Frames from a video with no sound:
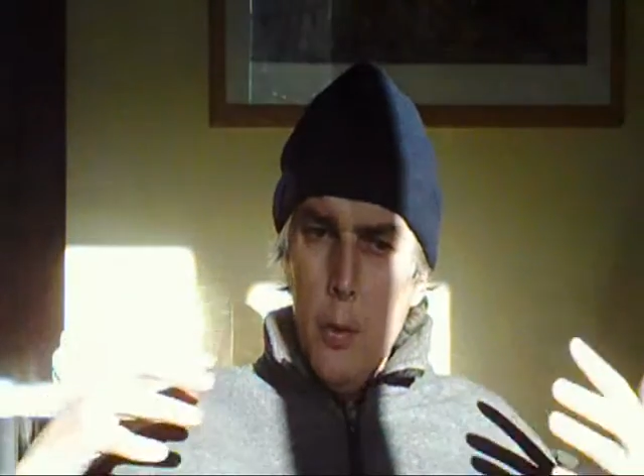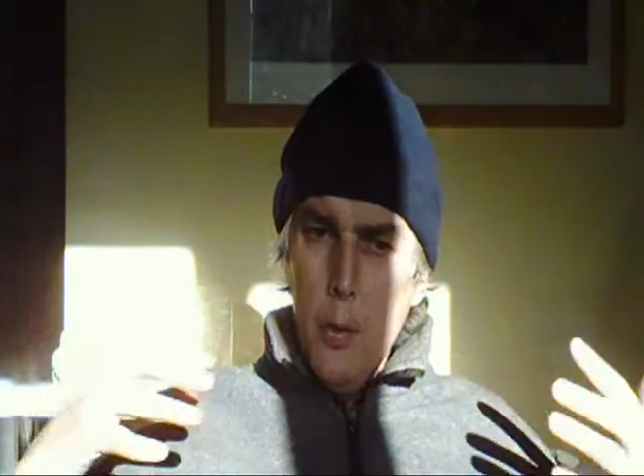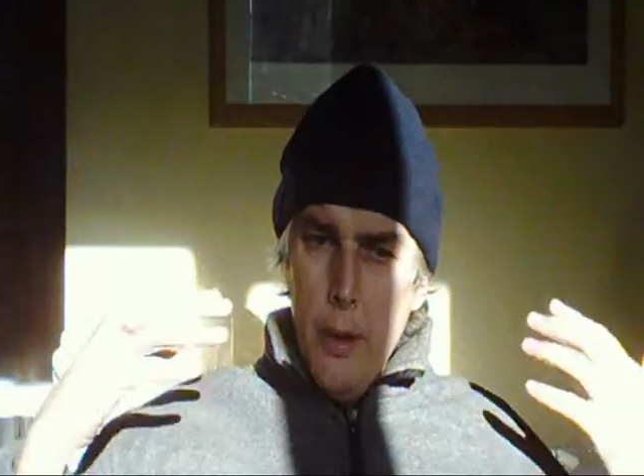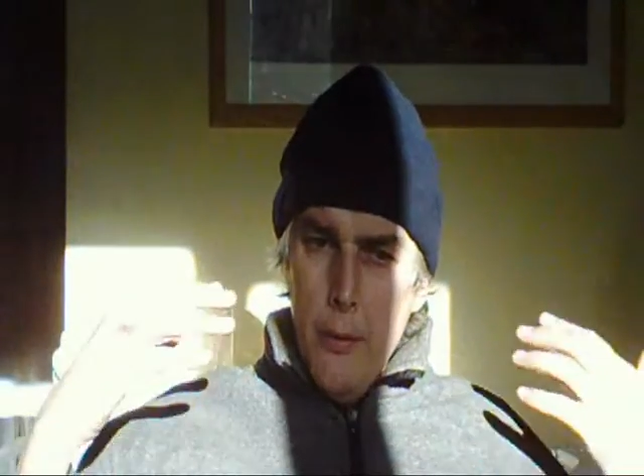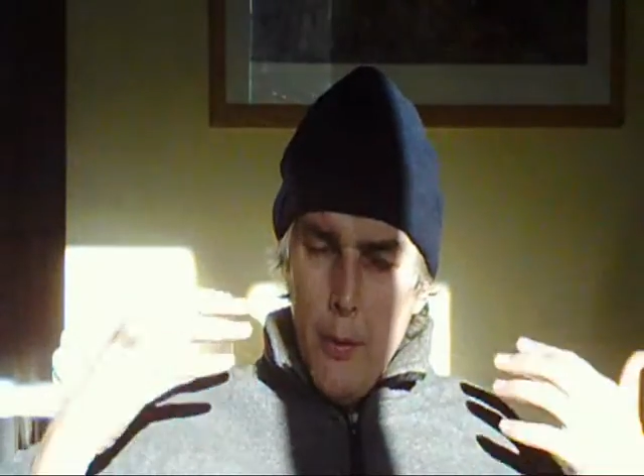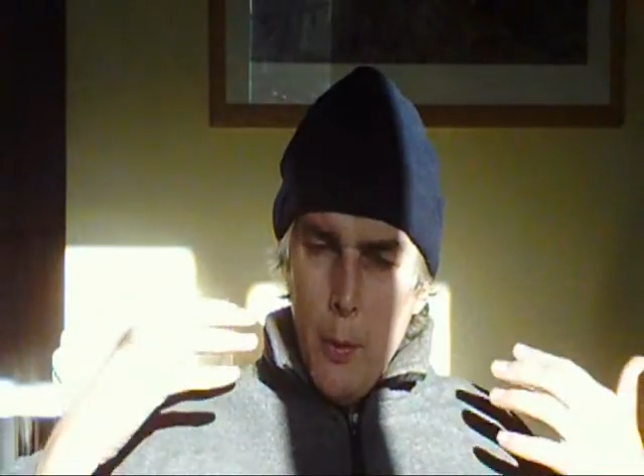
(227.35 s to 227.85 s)

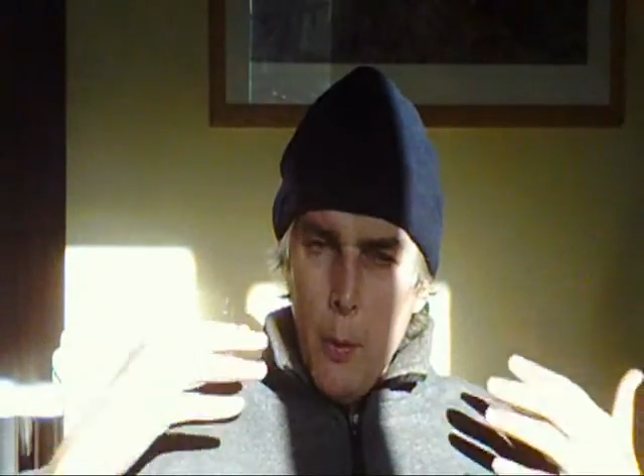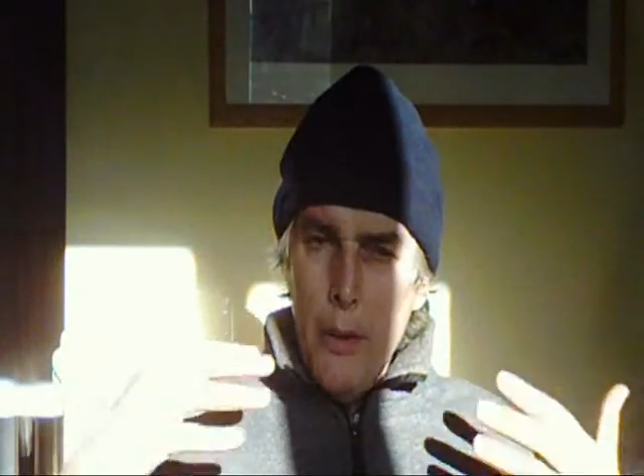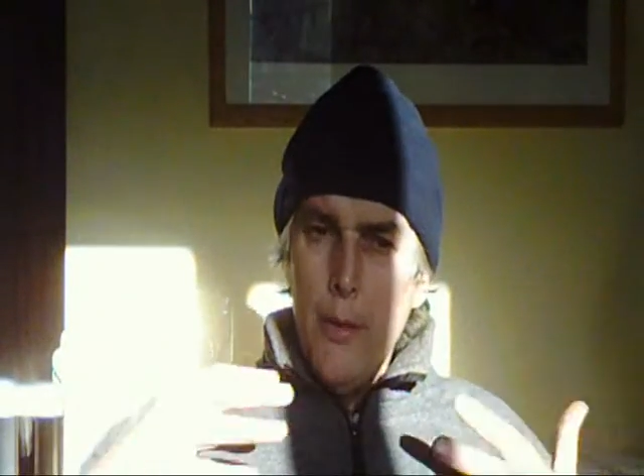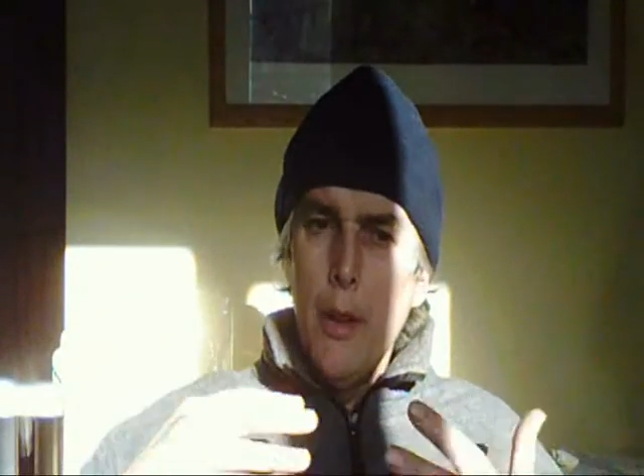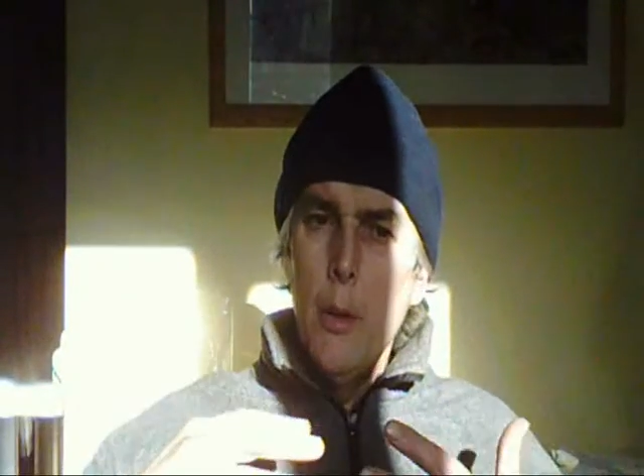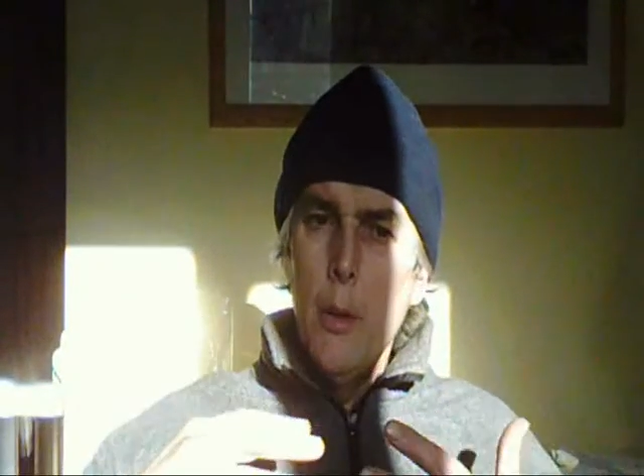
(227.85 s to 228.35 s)

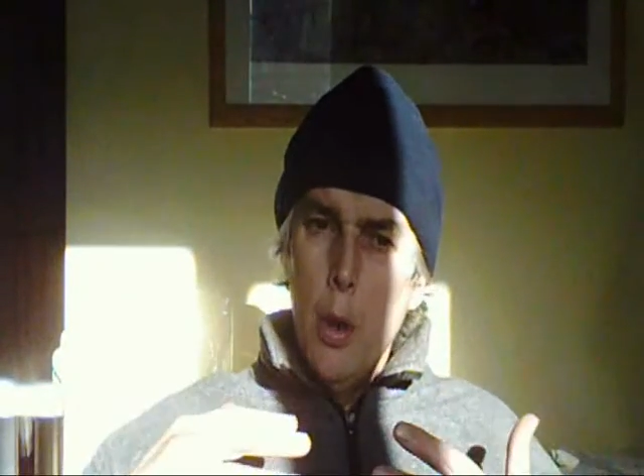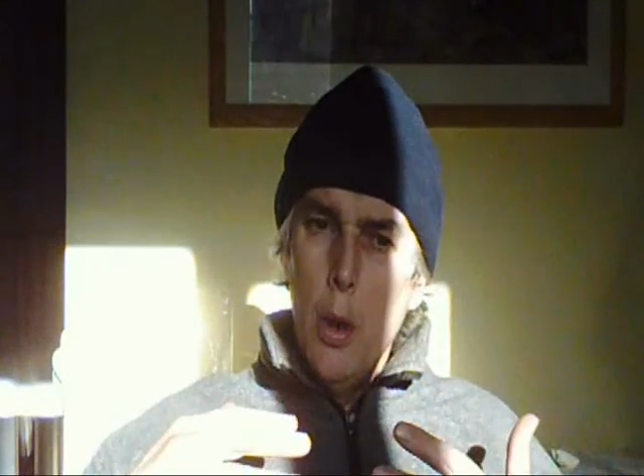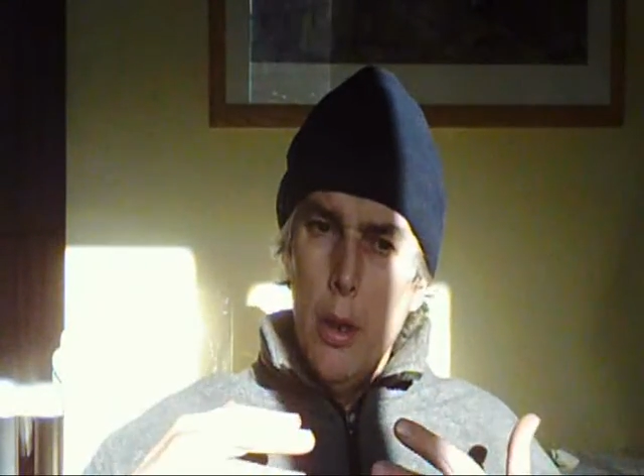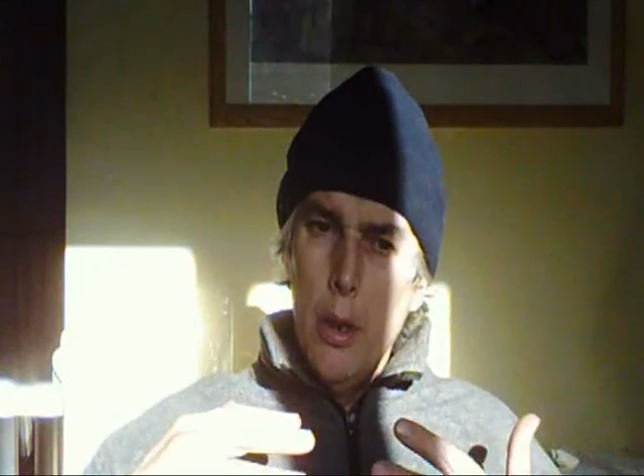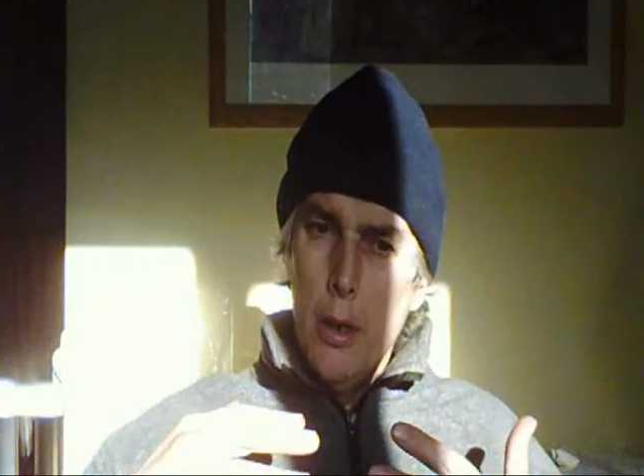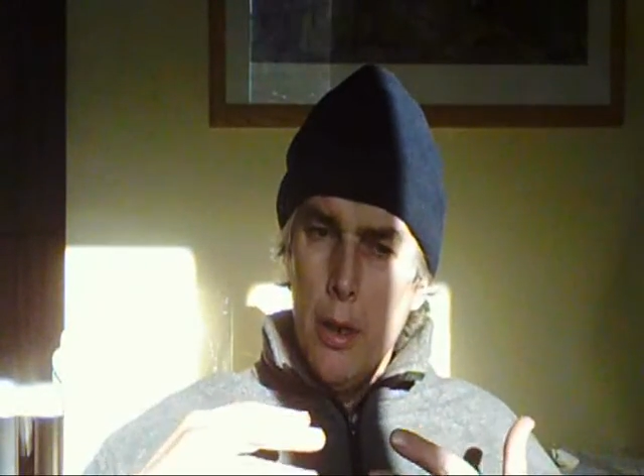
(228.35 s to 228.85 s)
We've done the
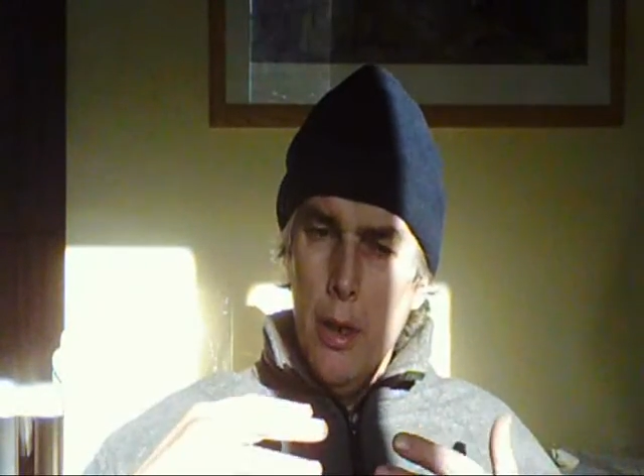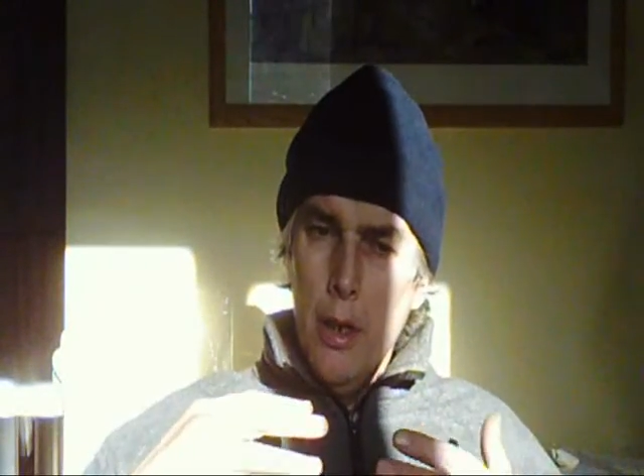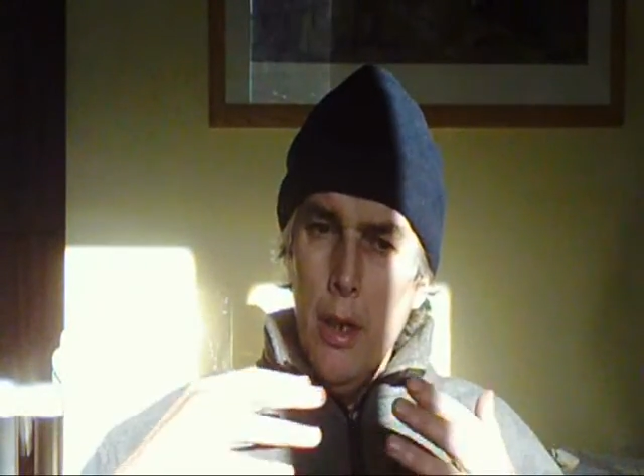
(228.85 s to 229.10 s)
work,